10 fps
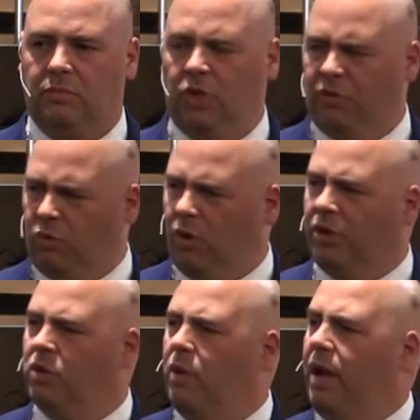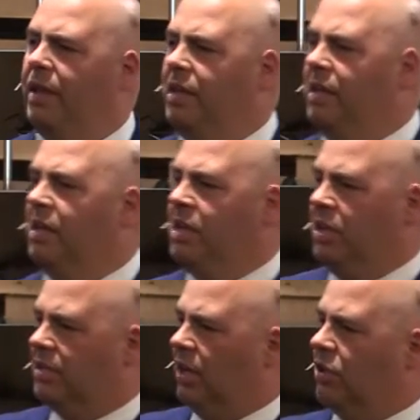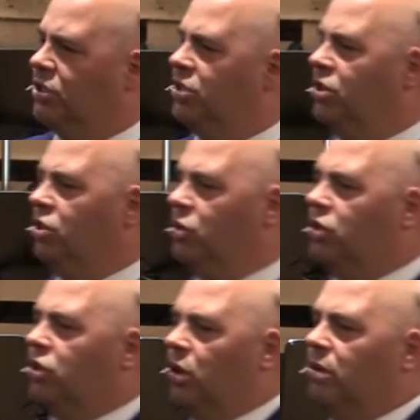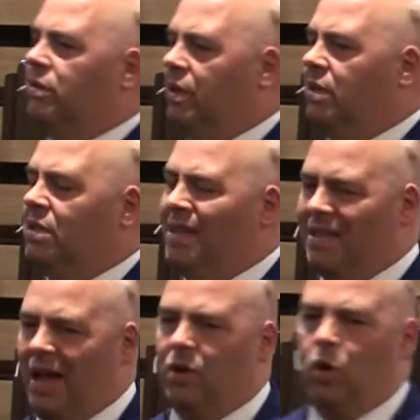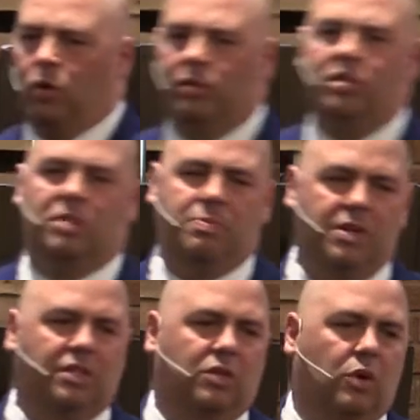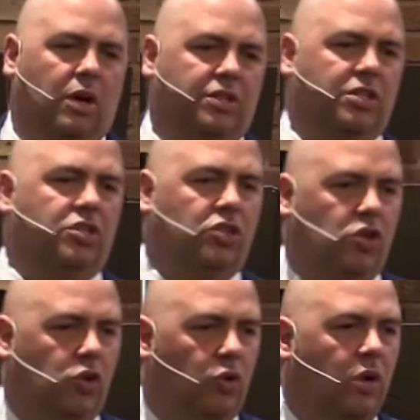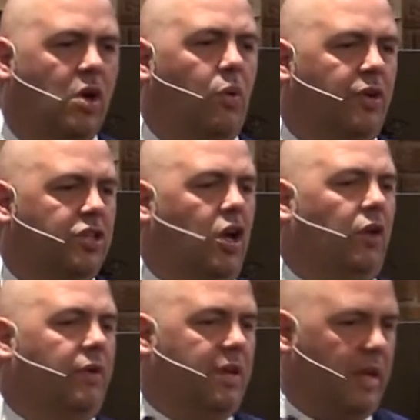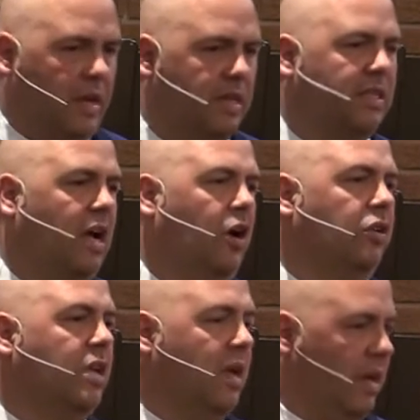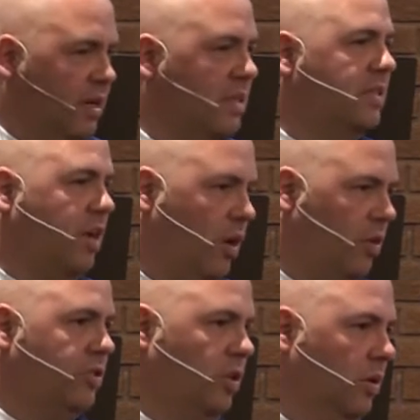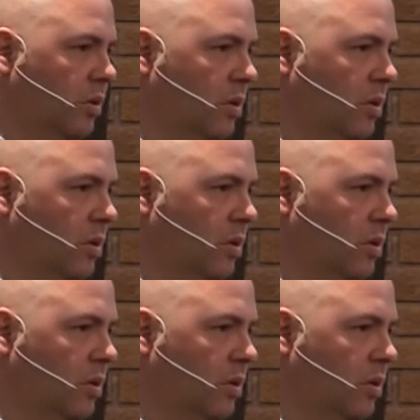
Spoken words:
Ever wonder why he tells us to do certain things? God only speaks to us to do what is already in his heart and in his character.